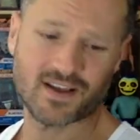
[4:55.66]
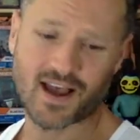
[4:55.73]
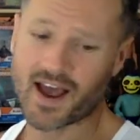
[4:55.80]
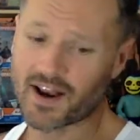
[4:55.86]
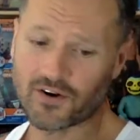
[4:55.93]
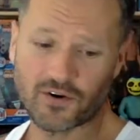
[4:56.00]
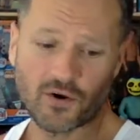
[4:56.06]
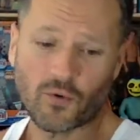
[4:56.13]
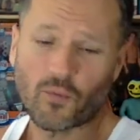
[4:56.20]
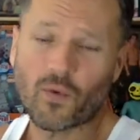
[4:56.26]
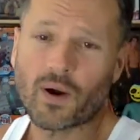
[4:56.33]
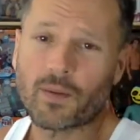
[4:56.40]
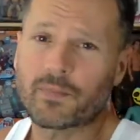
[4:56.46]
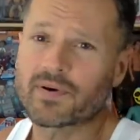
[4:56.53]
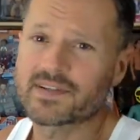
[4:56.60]
I don't know
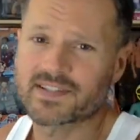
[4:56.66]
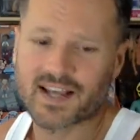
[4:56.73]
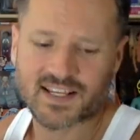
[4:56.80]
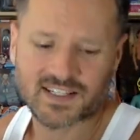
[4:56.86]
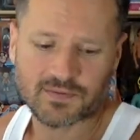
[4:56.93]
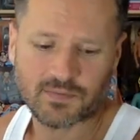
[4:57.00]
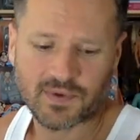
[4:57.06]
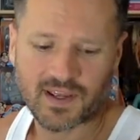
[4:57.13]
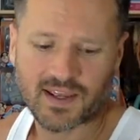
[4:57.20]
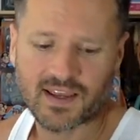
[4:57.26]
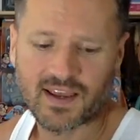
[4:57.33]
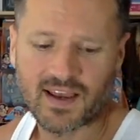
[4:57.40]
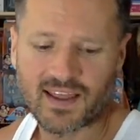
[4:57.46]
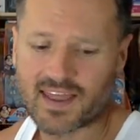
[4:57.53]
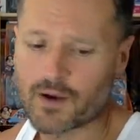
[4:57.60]
what possessed me.
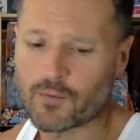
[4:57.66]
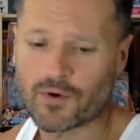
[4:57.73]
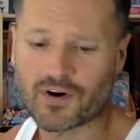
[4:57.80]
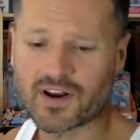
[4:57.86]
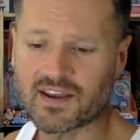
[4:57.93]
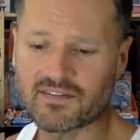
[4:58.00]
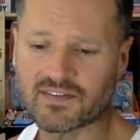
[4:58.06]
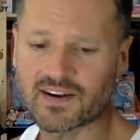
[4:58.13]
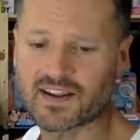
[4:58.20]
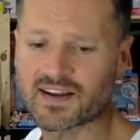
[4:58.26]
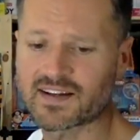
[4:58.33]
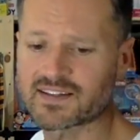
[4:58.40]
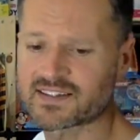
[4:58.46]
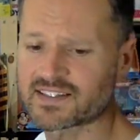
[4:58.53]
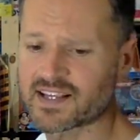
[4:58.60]
They weren't even
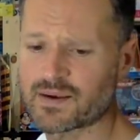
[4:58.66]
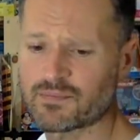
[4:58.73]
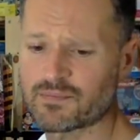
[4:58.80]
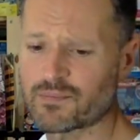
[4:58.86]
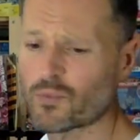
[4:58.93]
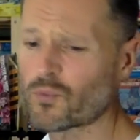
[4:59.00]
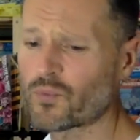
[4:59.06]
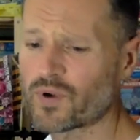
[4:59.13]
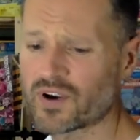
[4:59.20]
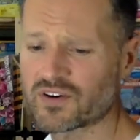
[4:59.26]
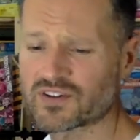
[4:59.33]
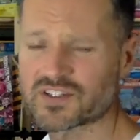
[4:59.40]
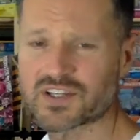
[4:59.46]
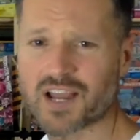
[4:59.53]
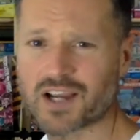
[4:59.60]
in some
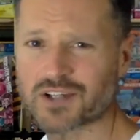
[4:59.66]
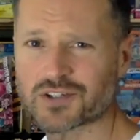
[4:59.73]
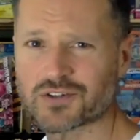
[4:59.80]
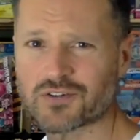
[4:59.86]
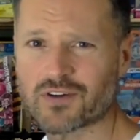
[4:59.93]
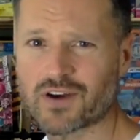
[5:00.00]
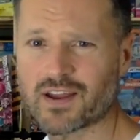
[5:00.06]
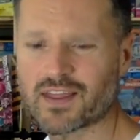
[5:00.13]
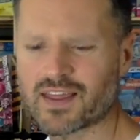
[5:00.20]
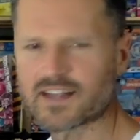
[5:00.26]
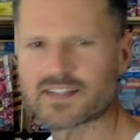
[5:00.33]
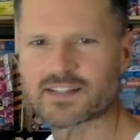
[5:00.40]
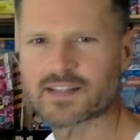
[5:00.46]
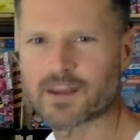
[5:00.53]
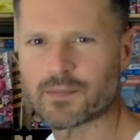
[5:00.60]
weird section or anything.
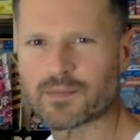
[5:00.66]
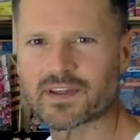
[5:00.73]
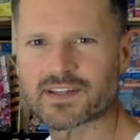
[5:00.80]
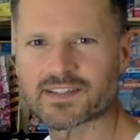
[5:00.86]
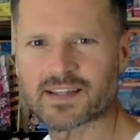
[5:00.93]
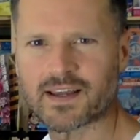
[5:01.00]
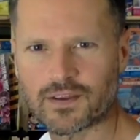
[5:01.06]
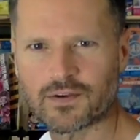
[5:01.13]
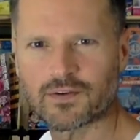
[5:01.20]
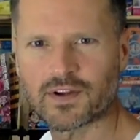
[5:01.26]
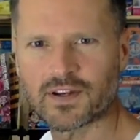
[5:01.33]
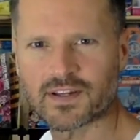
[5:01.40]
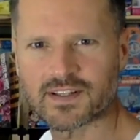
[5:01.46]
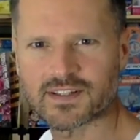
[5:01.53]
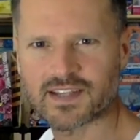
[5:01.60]
Something said, you
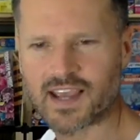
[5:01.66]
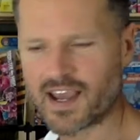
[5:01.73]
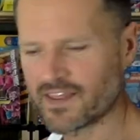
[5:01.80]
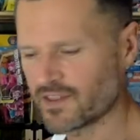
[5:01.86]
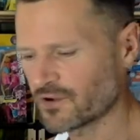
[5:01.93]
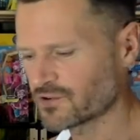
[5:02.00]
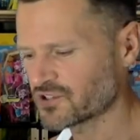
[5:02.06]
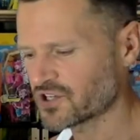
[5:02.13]
need to scan those,